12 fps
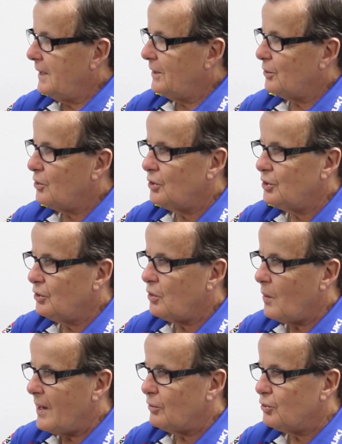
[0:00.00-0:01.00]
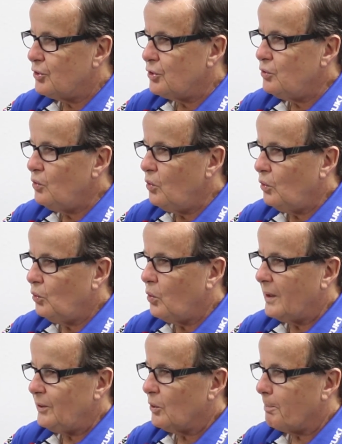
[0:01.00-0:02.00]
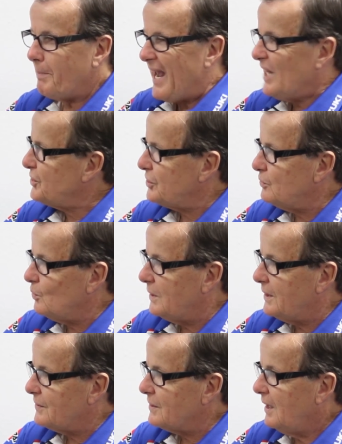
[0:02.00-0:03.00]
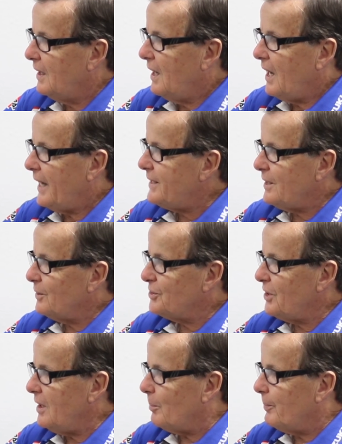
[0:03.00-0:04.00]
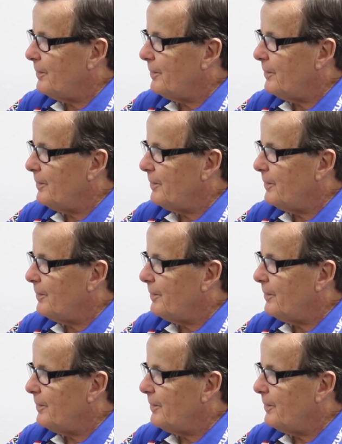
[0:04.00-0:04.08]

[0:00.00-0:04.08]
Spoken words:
and you couldn't go out and do what your passion was. It tears you up.